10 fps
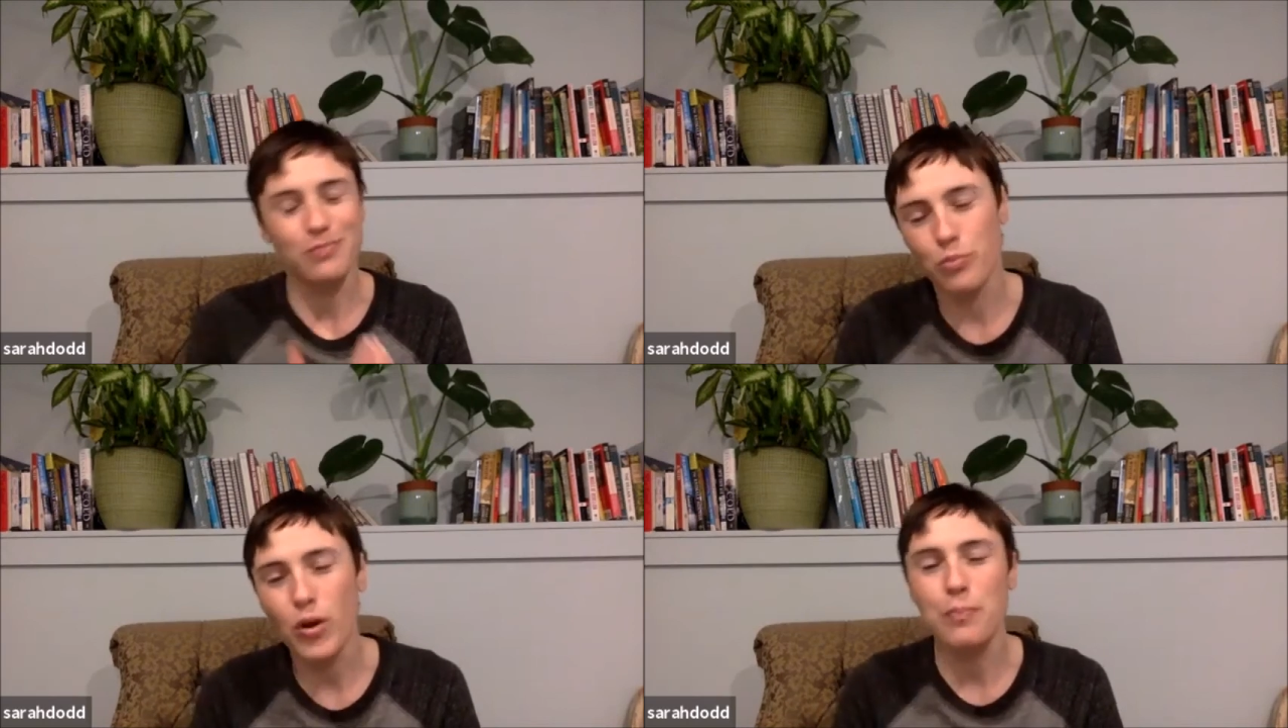
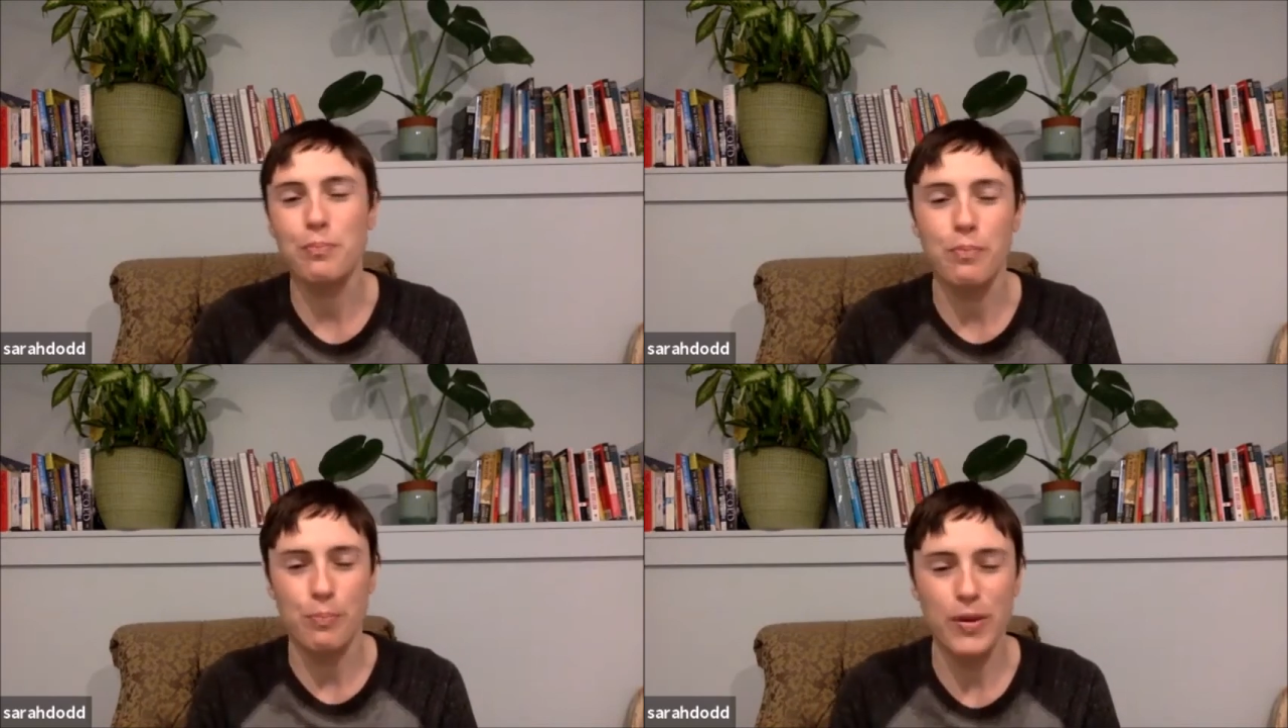what
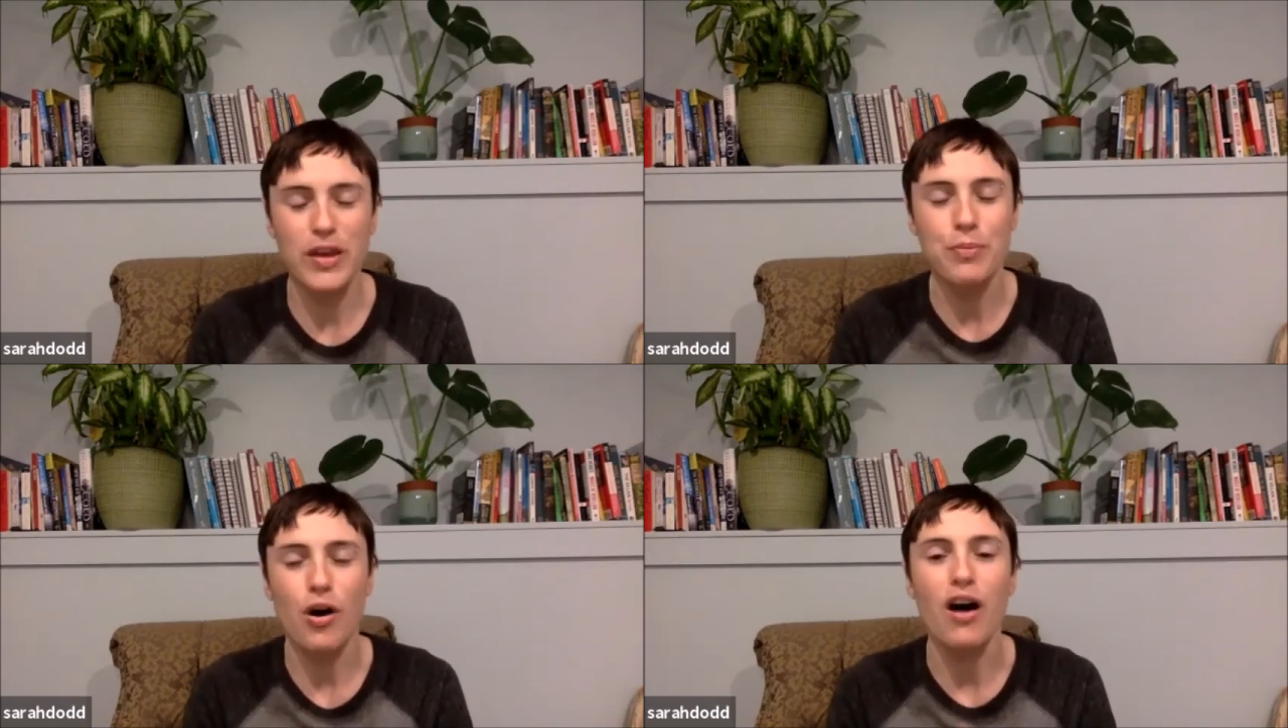
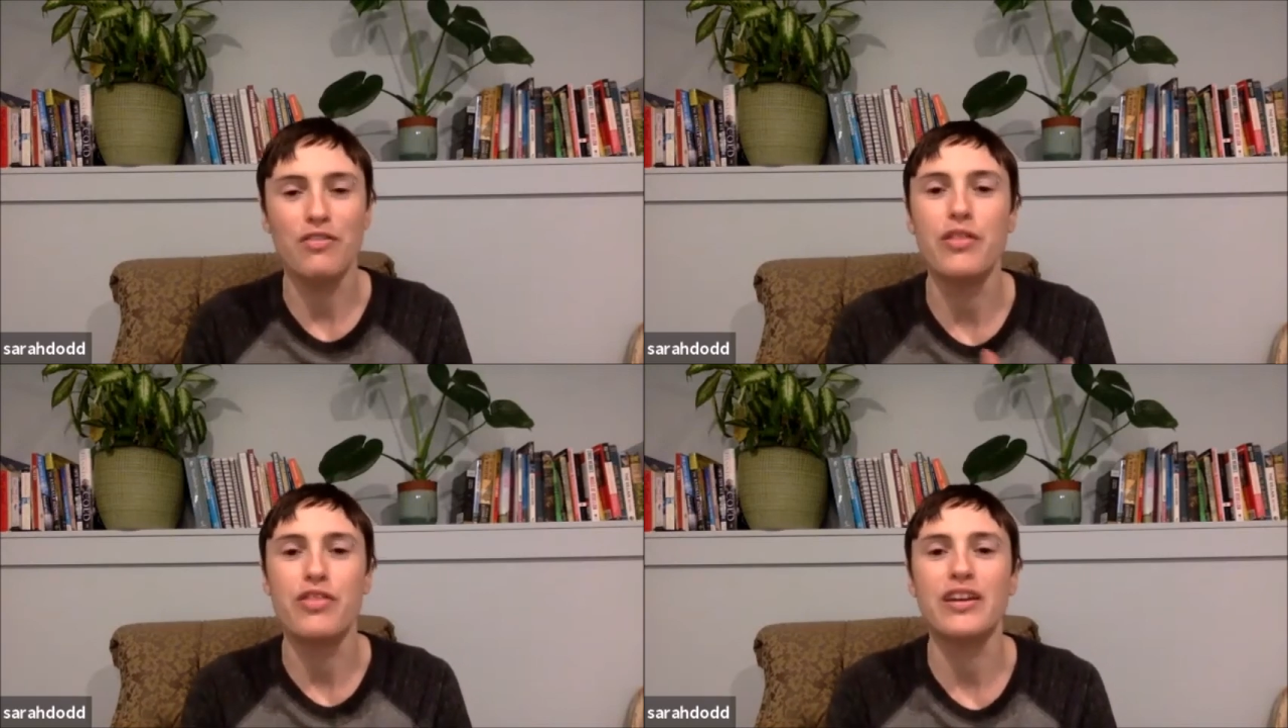people
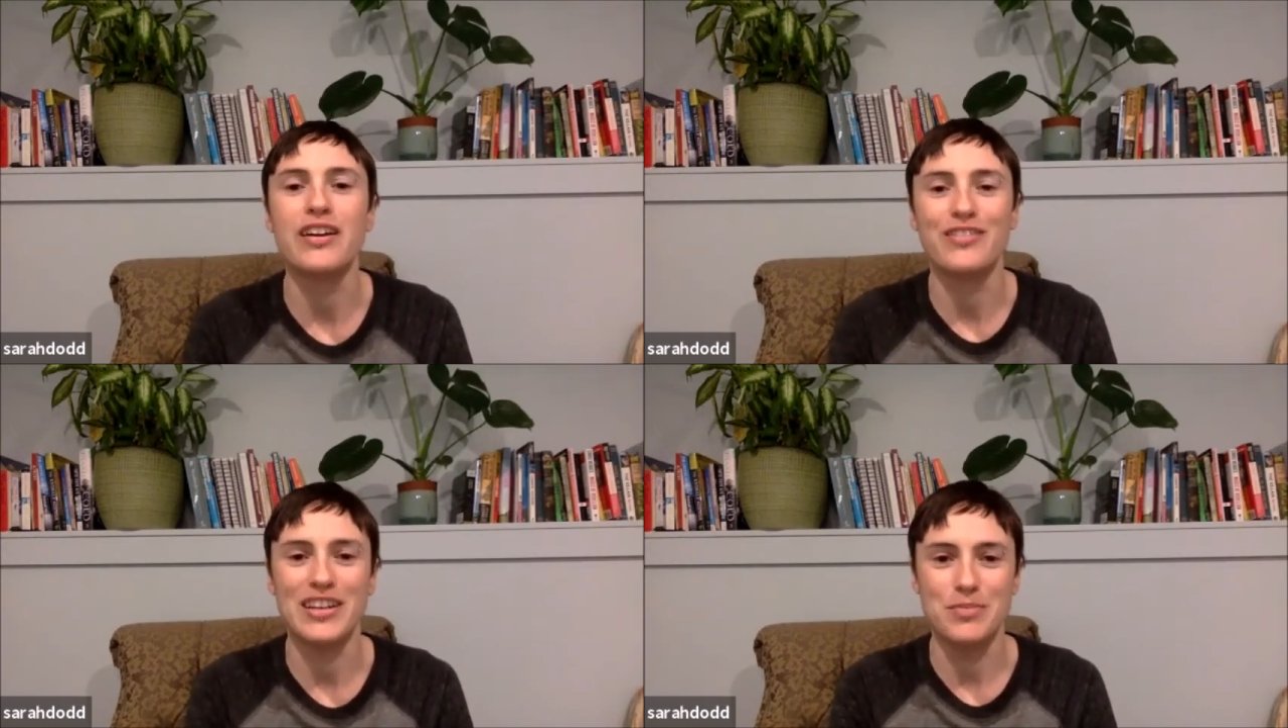often think
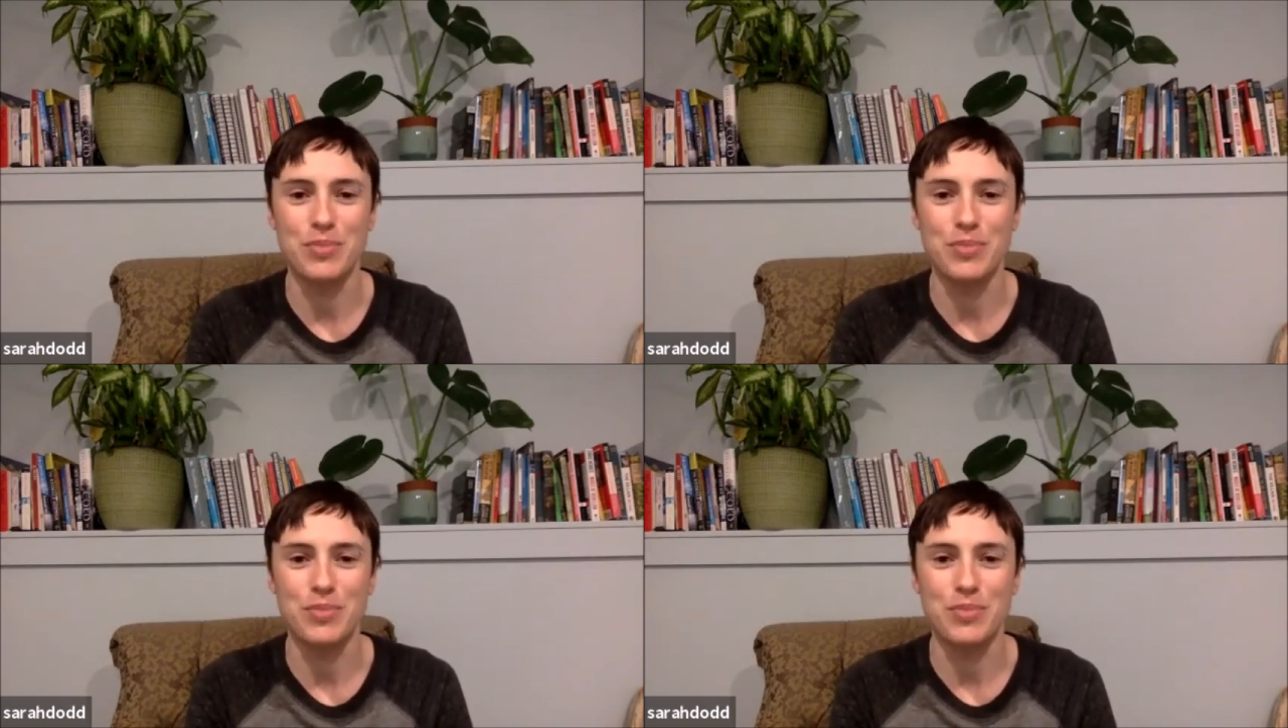of as